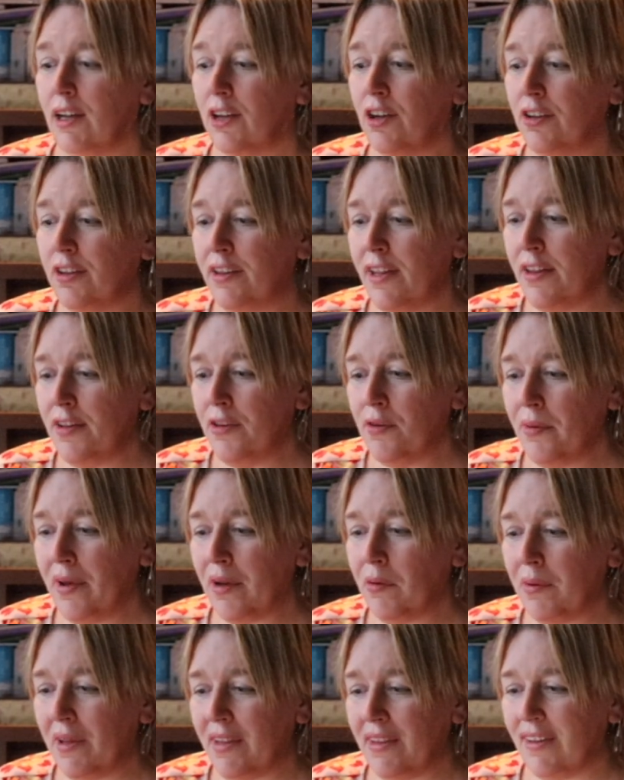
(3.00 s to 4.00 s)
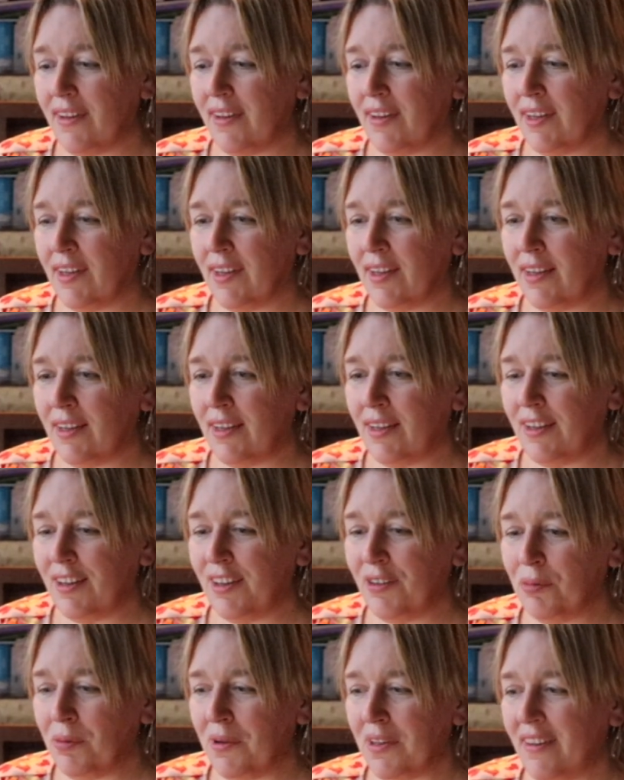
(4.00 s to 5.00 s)
Continuing with
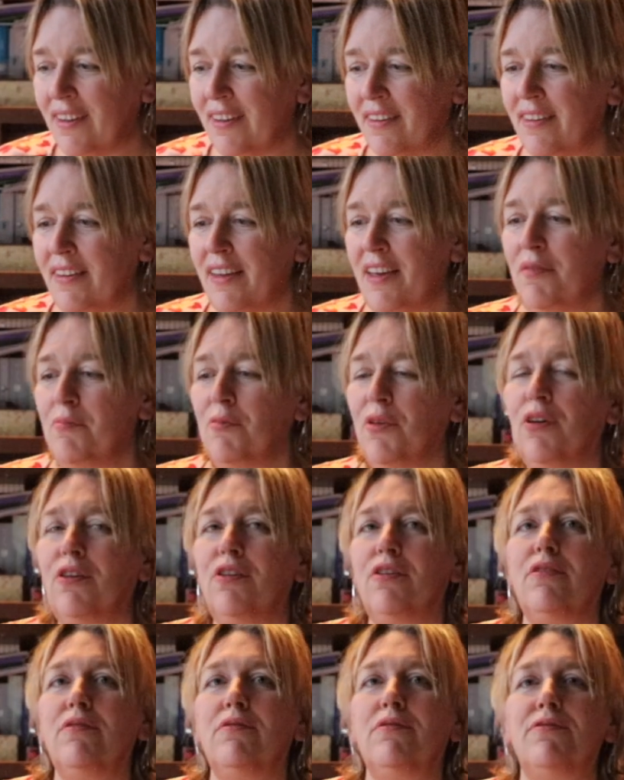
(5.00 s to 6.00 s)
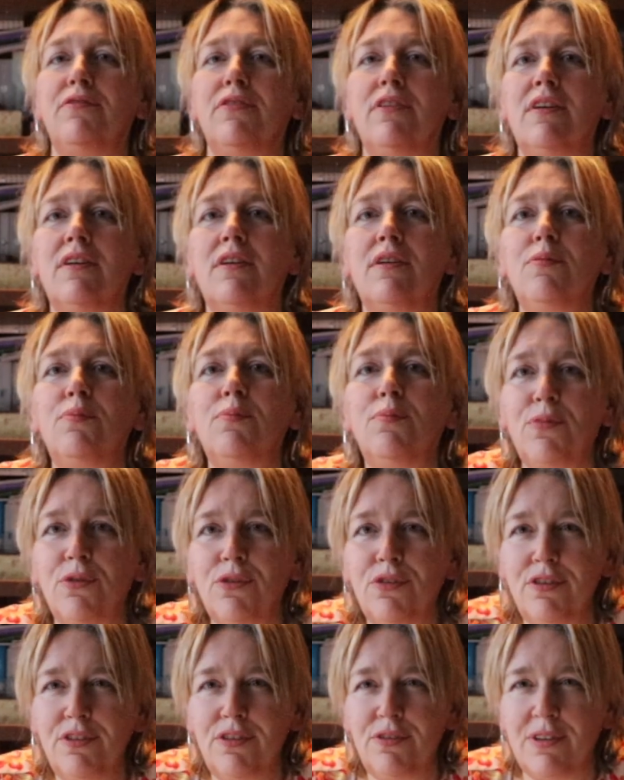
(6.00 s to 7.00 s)
the theme of
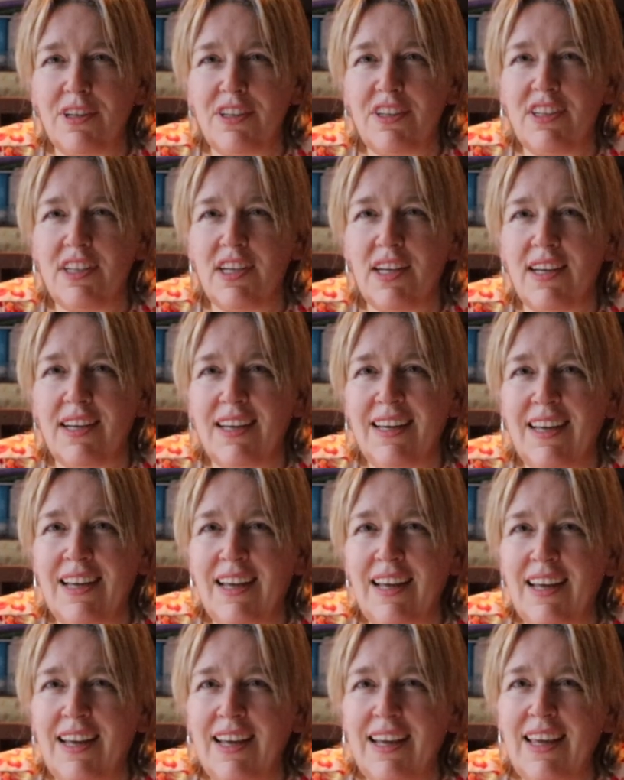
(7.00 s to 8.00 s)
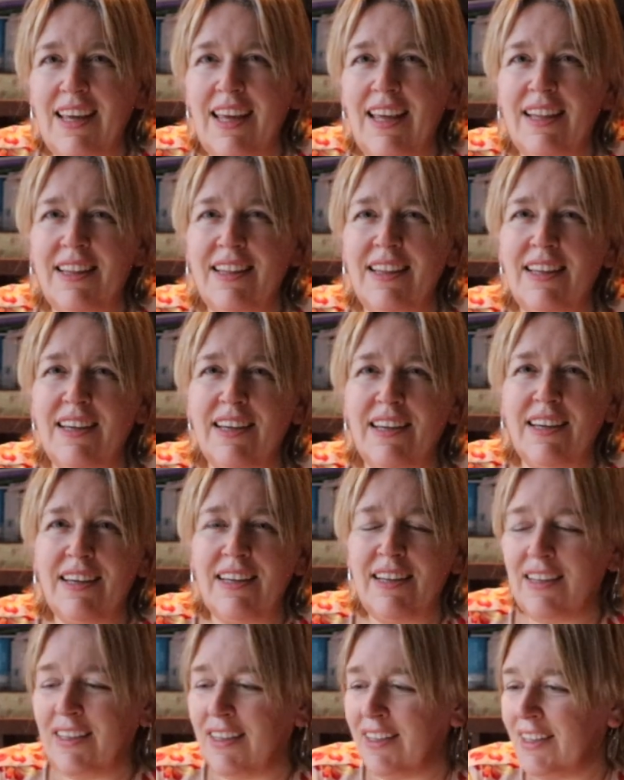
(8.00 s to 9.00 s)
portraiture in
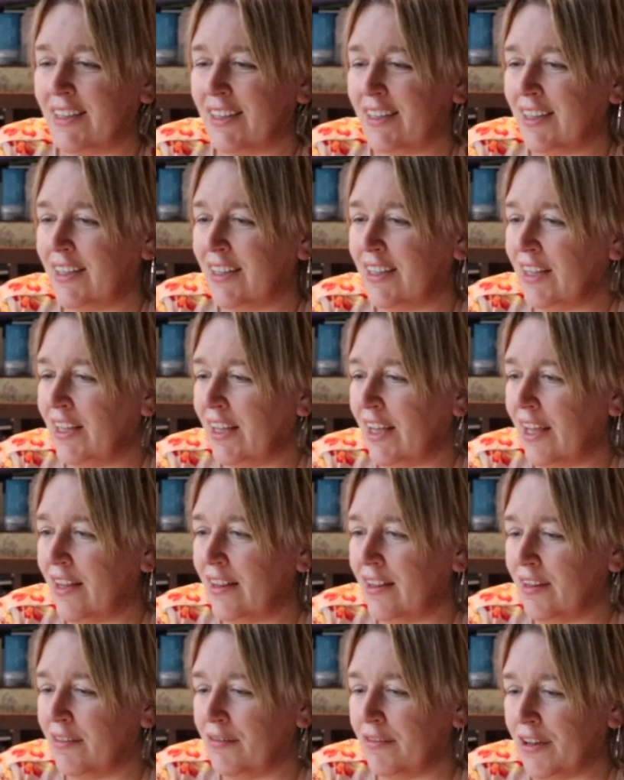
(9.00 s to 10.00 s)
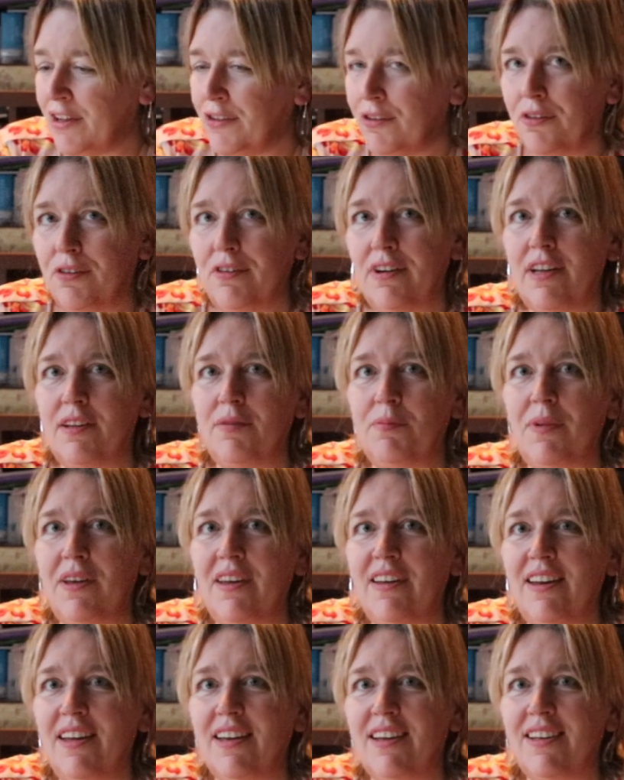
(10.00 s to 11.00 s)
the Victorian
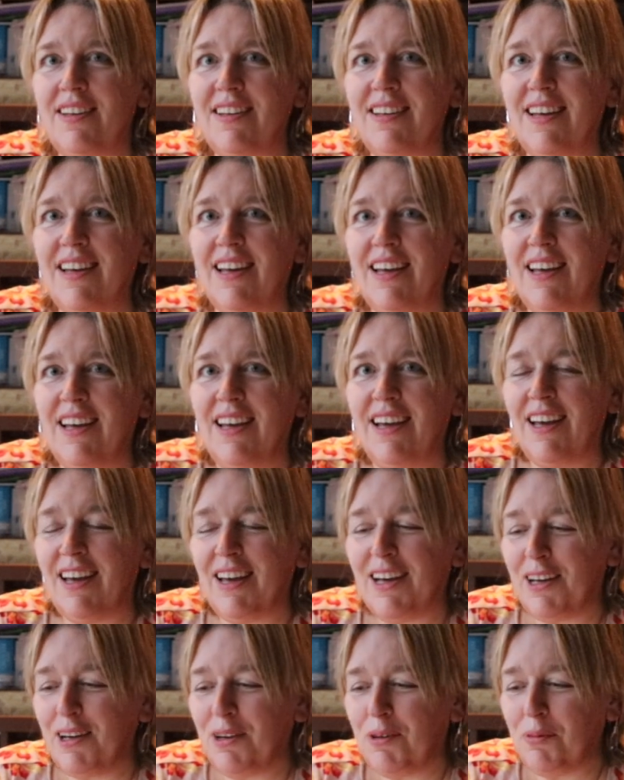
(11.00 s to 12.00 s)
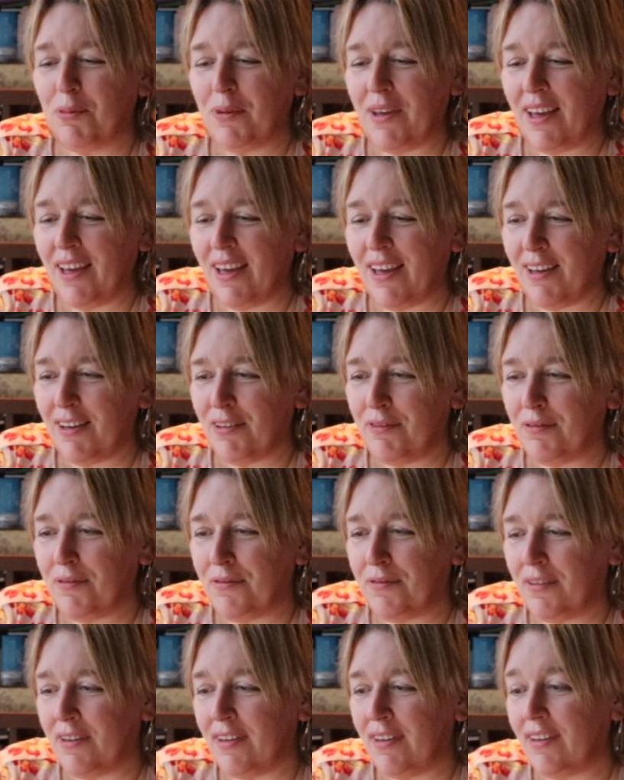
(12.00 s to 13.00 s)
period, we have
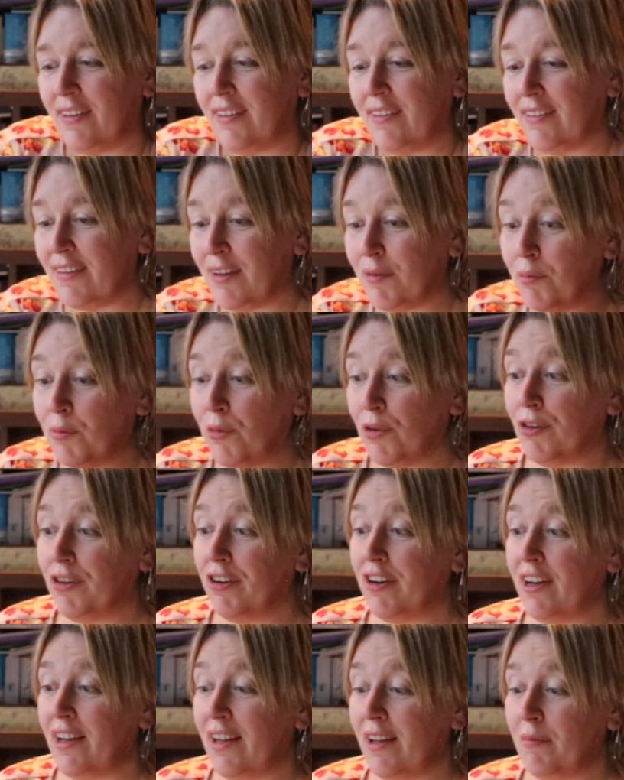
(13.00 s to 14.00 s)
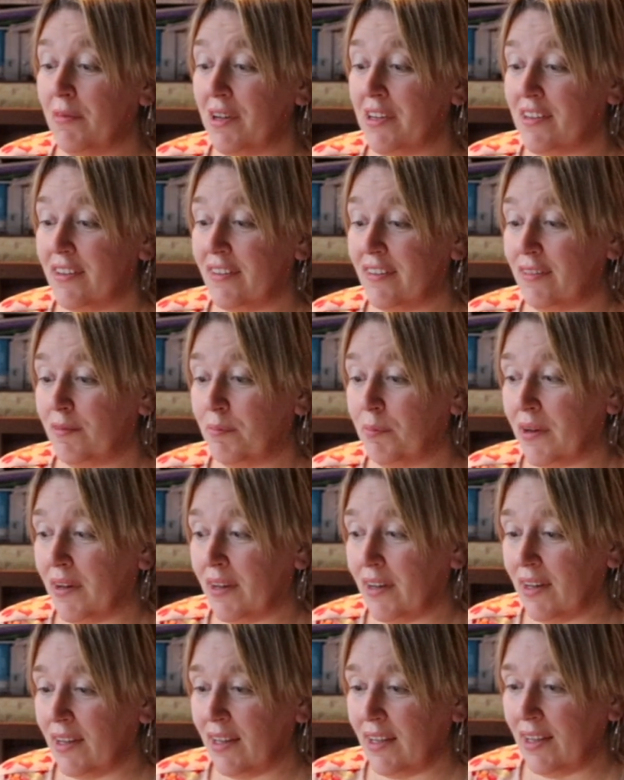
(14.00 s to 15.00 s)
some more images
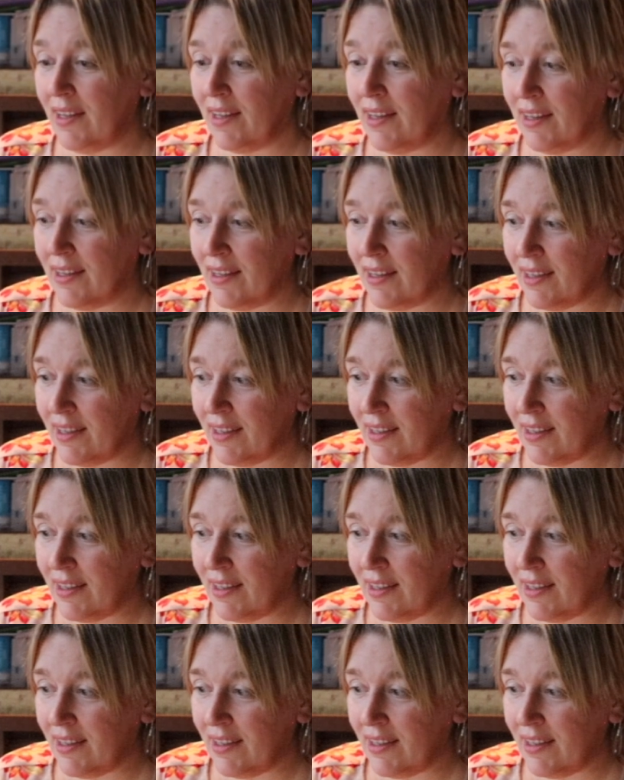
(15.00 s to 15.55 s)
by